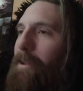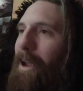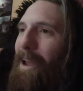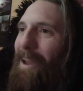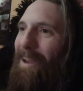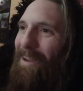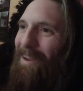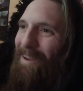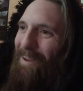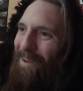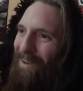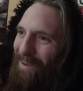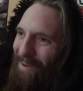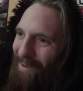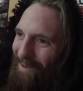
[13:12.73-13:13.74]
Nurse
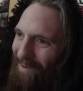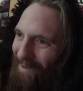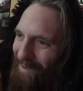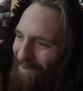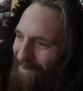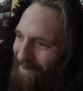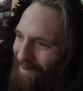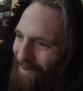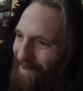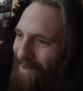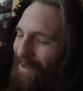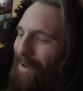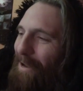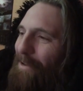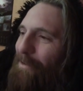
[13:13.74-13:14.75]

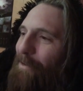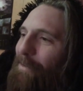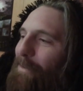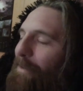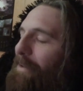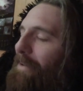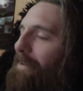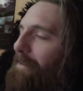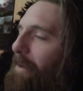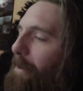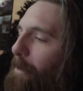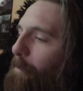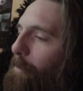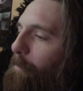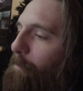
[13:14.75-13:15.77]
3D is
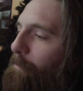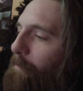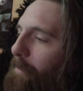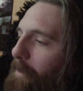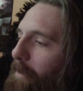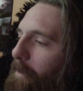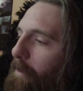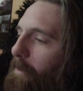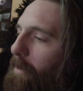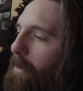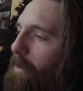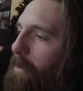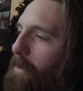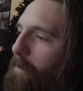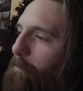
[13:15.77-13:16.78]
terrible, though.
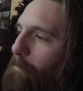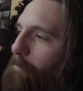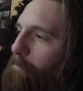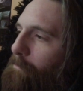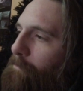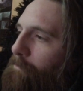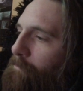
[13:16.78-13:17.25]
Um,